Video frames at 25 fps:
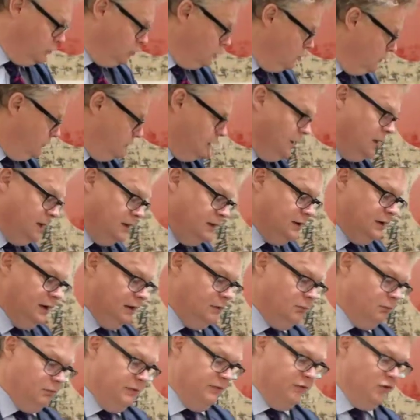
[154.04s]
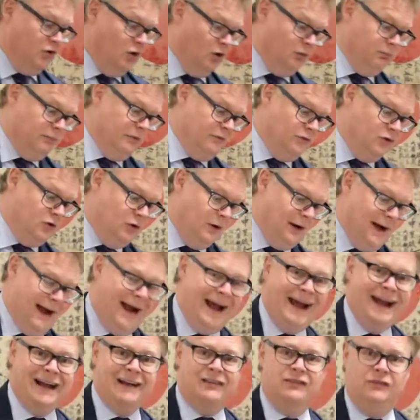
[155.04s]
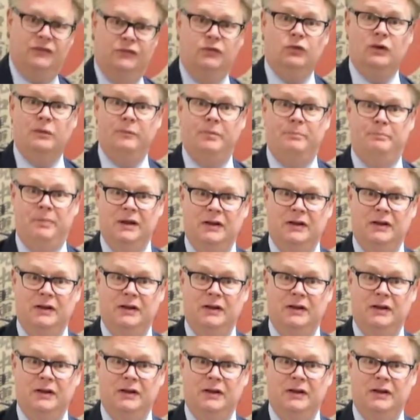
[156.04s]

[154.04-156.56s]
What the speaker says: swords. You know, we've got axe. If you want to